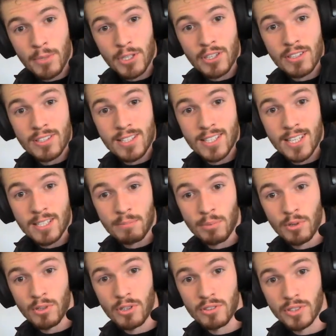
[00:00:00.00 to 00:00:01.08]
because it is
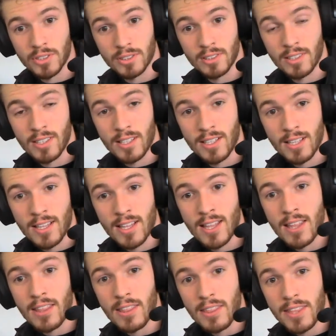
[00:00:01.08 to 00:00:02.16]
plural.
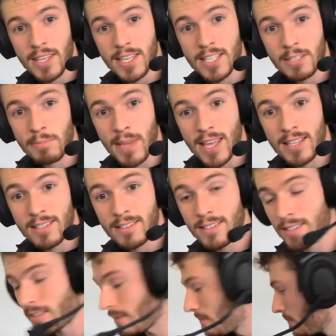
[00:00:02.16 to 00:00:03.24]
These
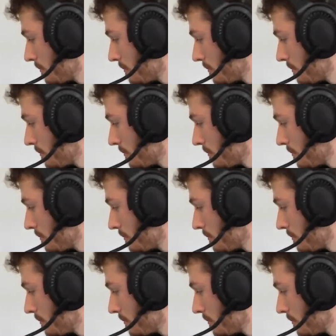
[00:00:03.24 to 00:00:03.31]
pens,